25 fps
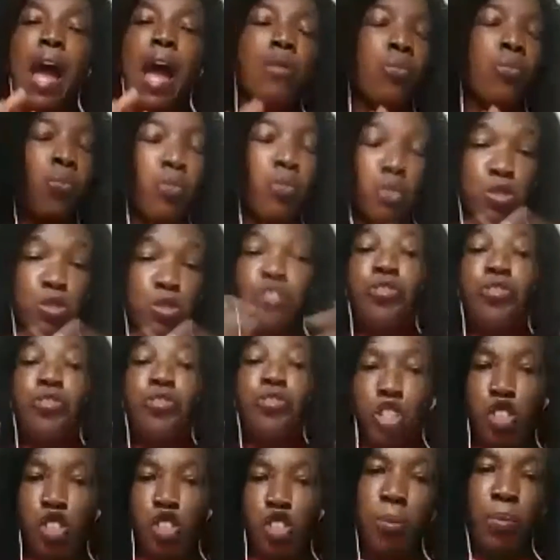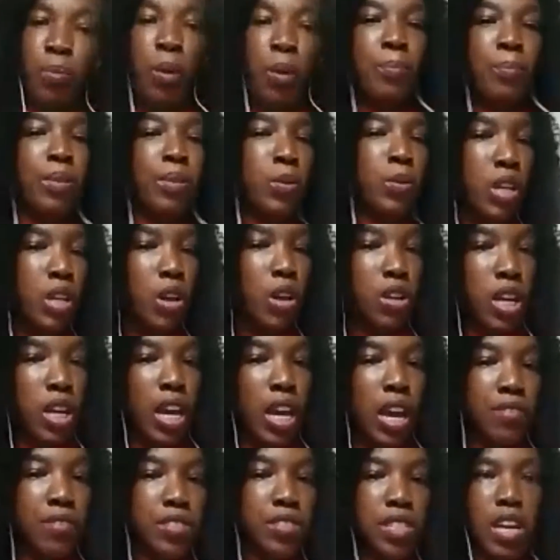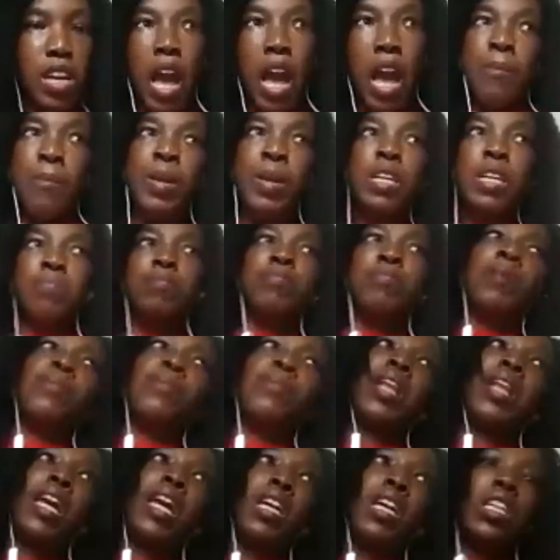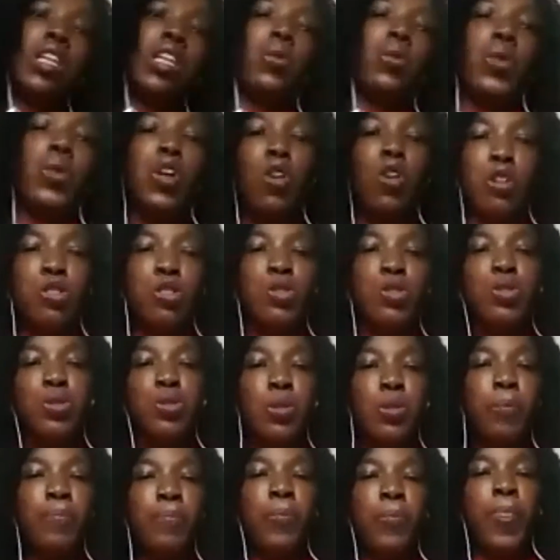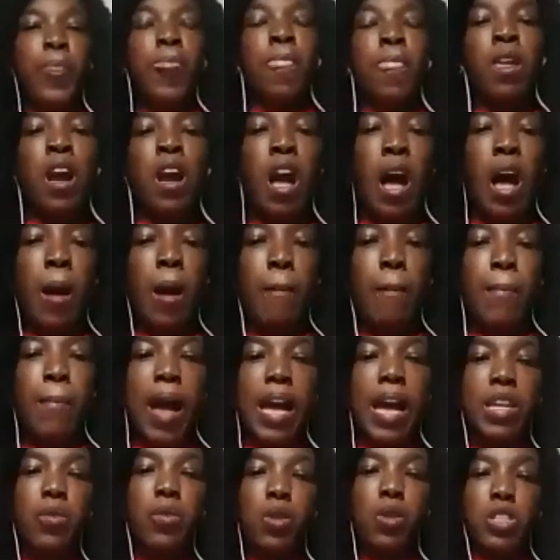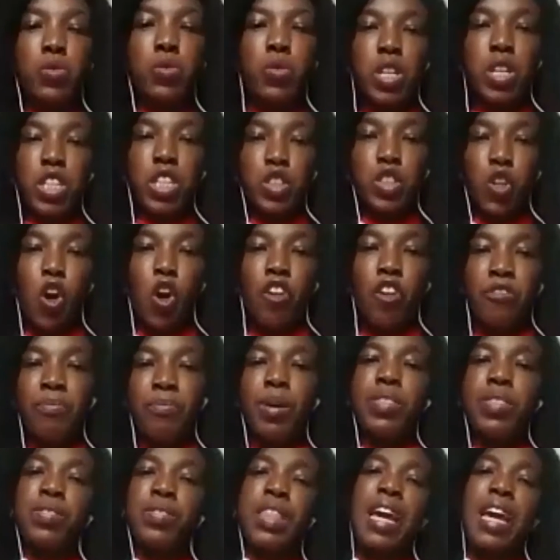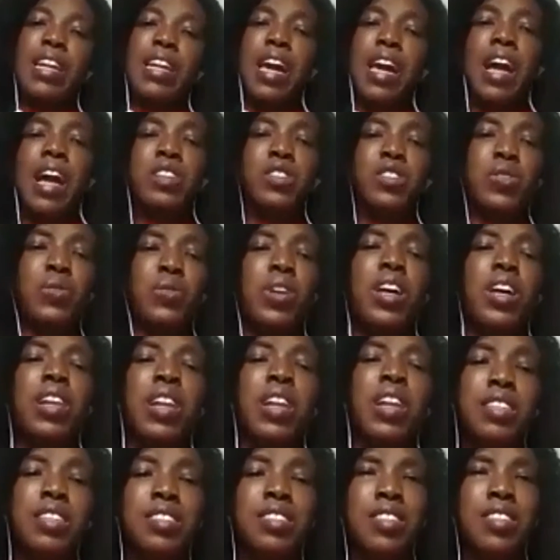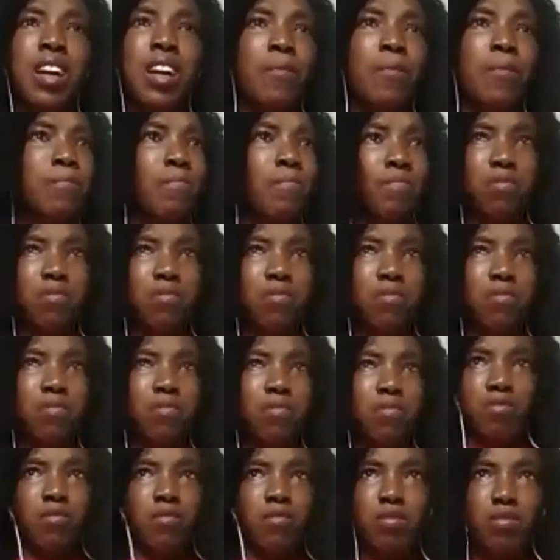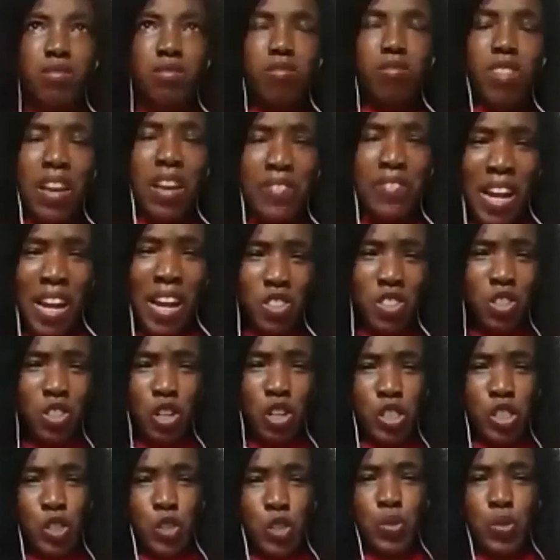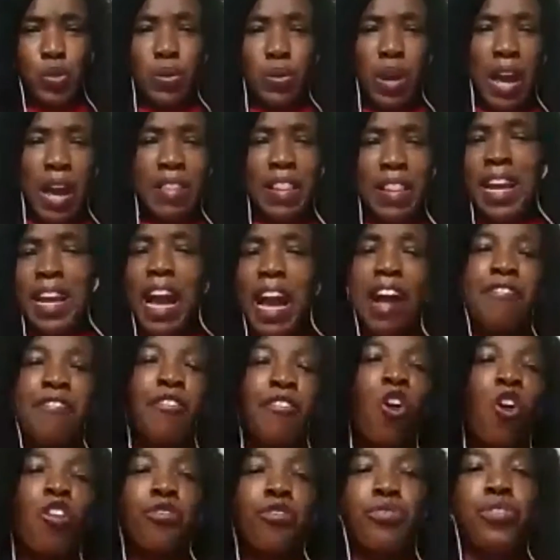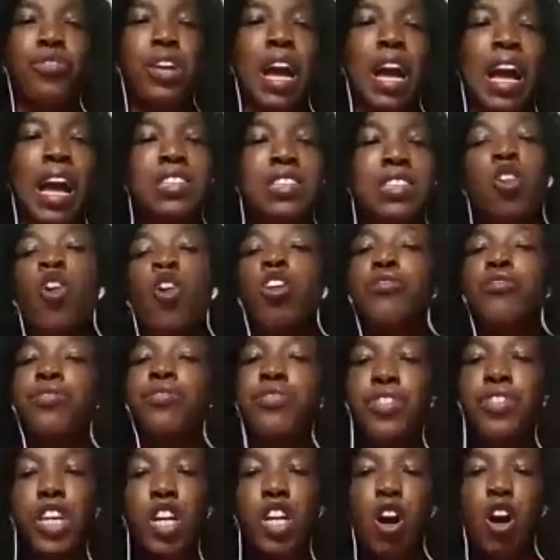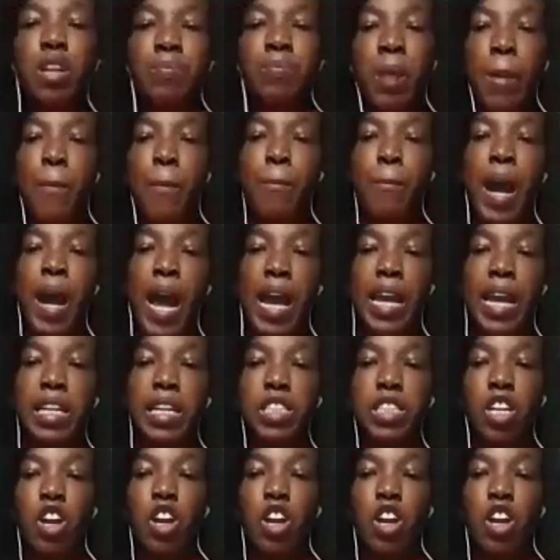wouldn't function properly without KFC. I mean, maybe like in a week or two. And it was really tough. But then I had to realize that that's not true. Like I had configured my mind